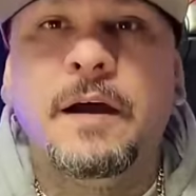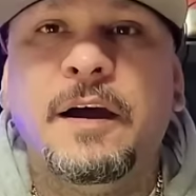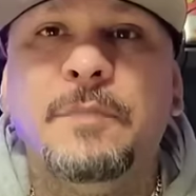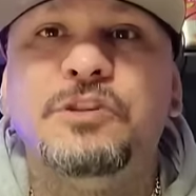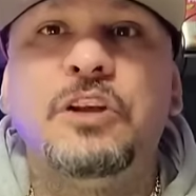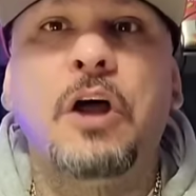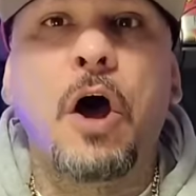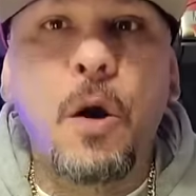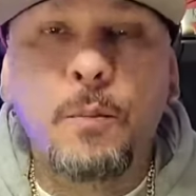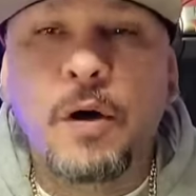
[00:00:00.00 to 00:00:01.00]
So the
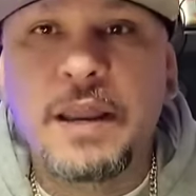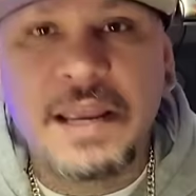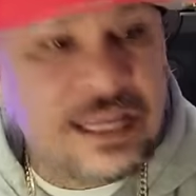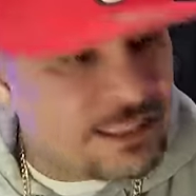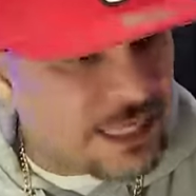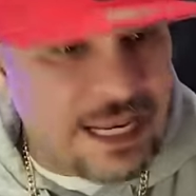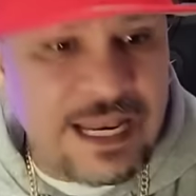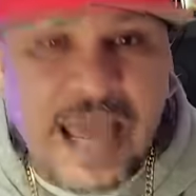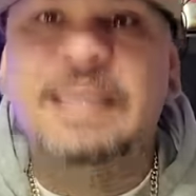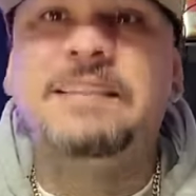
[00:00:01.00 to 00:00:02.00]
homeboy, he
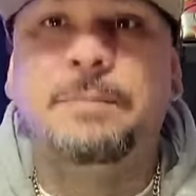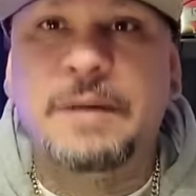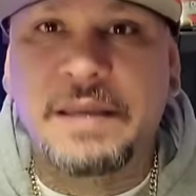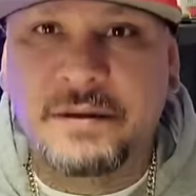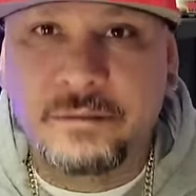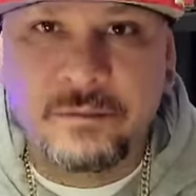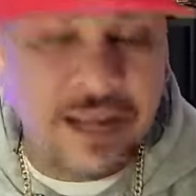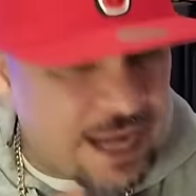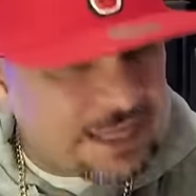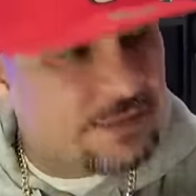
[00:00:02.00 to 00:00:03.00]
likes him big.
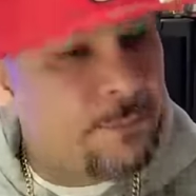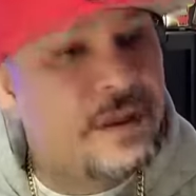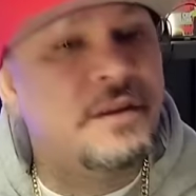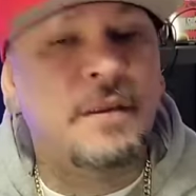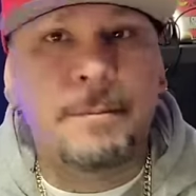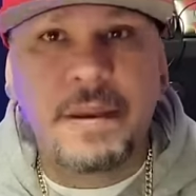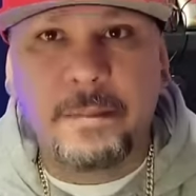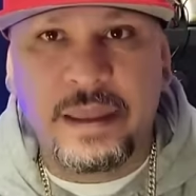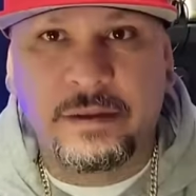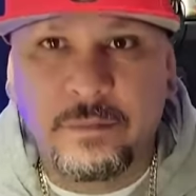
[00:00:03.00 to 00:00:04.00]
He likes him bigger than
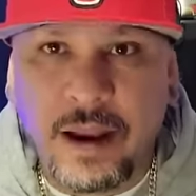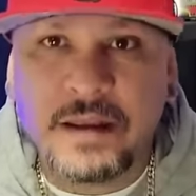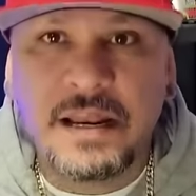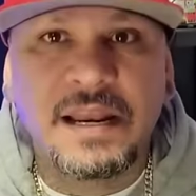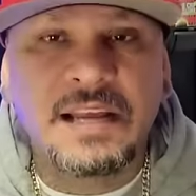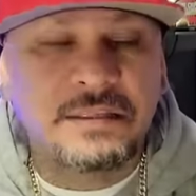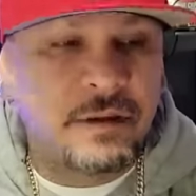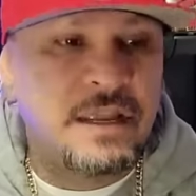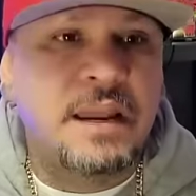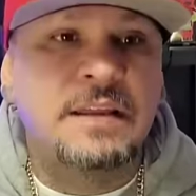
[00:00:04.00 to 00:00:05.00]
big, right? He likes a
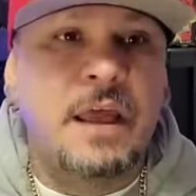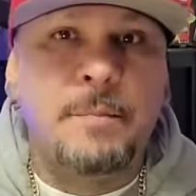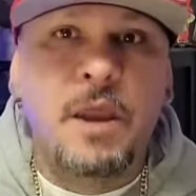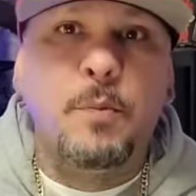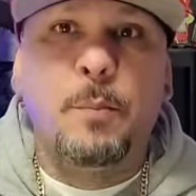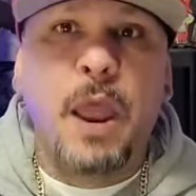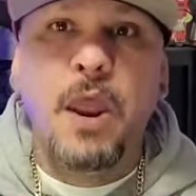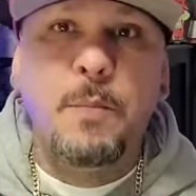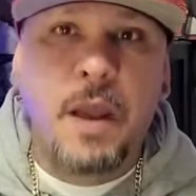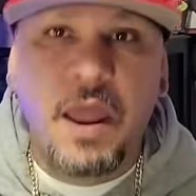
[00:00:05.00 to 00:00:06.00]

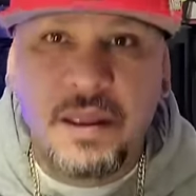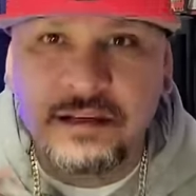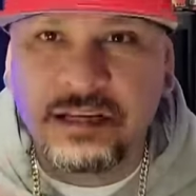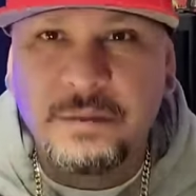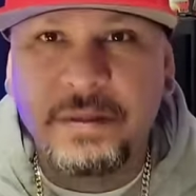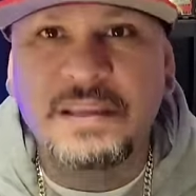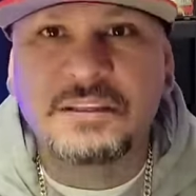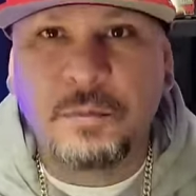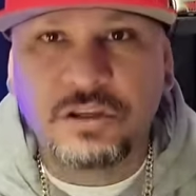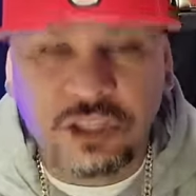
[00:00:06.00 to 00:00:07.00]
baby. He's into biggie
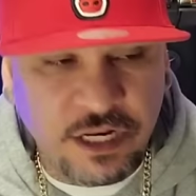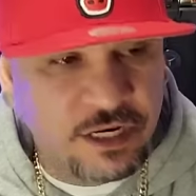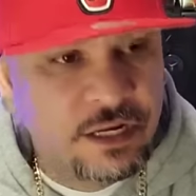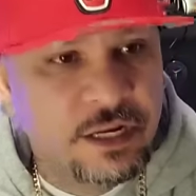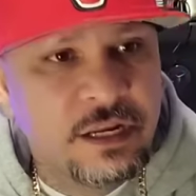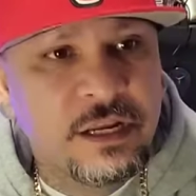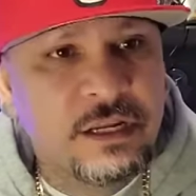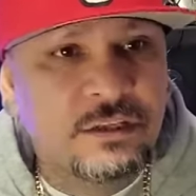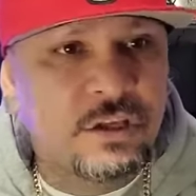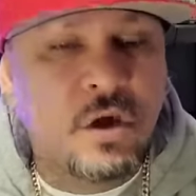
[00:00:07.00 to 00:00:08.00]
small shit.
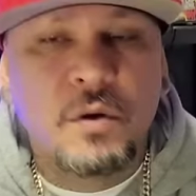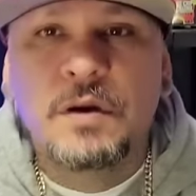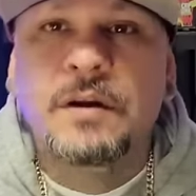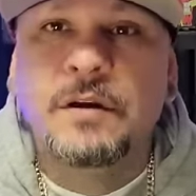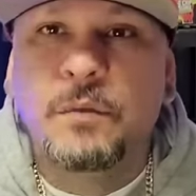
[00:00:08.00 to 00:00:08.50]
So